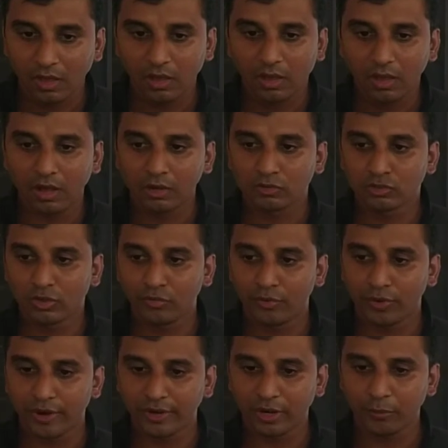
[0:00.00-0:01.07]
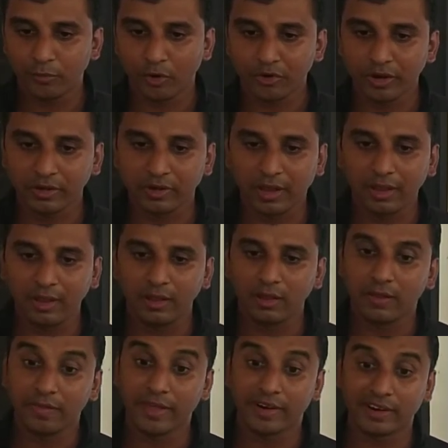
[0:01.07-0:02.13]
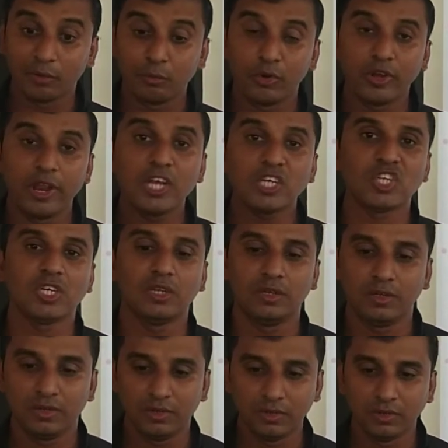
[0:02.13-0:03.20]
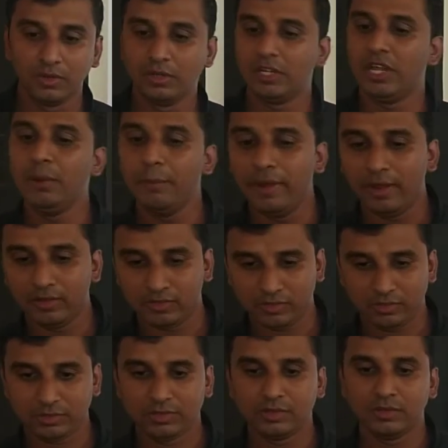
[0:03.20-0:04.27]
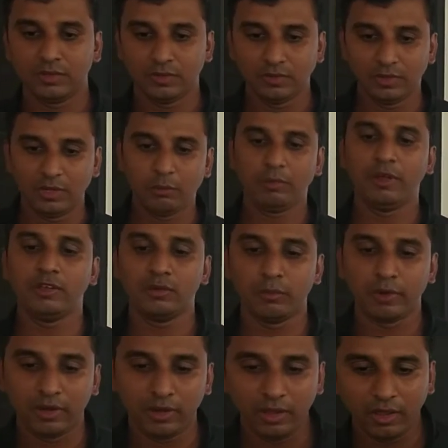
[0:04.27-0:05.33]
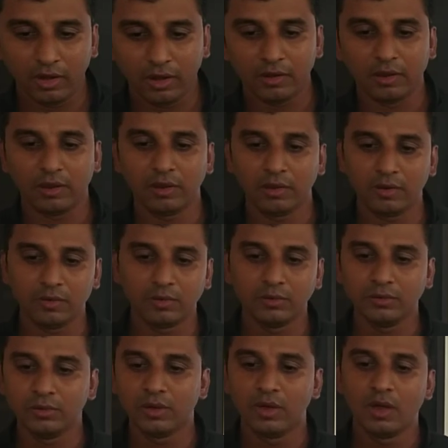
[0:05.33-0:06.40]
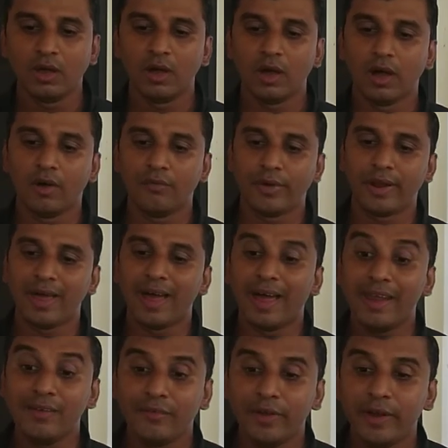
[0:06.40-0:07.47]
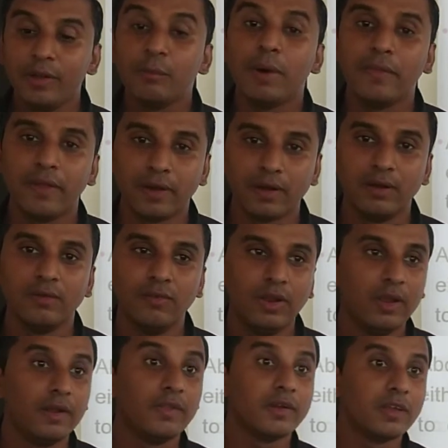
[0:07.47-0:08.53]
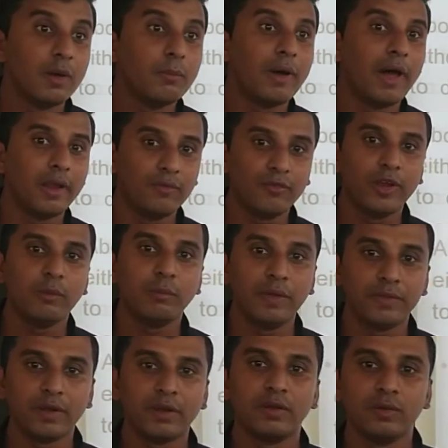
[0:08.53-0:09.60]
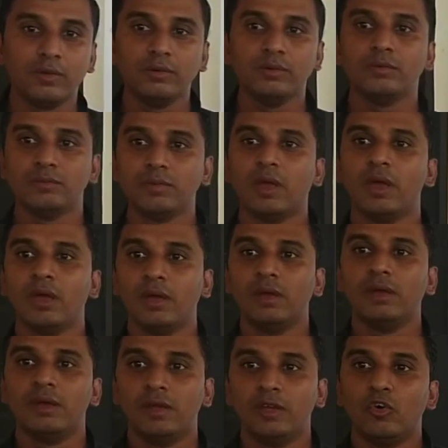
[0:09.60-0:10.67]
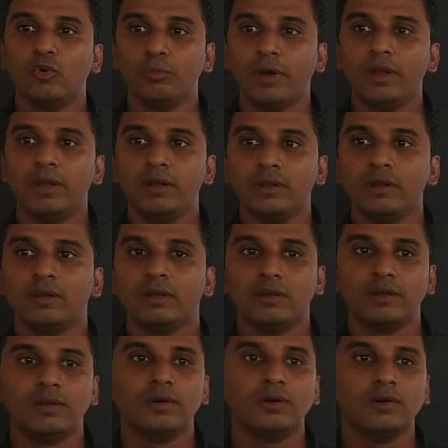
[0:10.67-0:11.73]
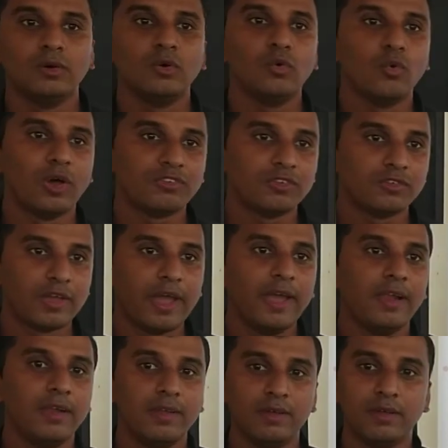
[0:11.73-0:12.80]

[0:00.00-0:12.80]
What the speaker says: Also for protecting the reputation, image, my dignity, of an unwed mother. We learn the term unwed mother, a woman, who has a child,